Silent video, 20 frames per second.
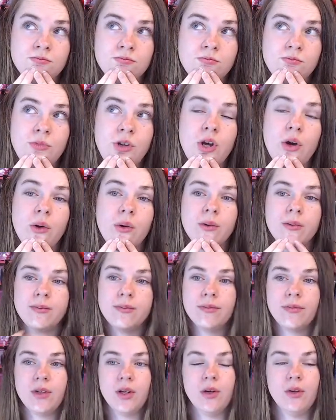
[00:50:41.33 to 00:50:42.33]
No,
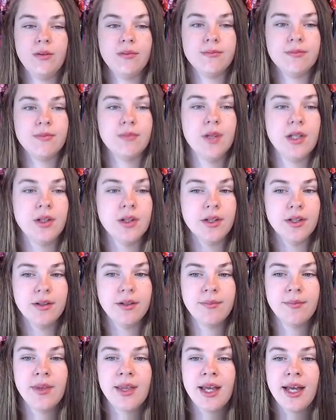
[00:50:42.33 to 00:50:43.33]
we're good,
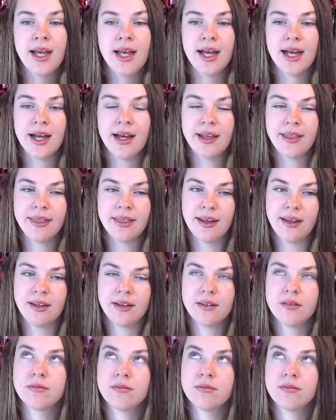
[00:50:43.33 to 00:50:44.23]
I think.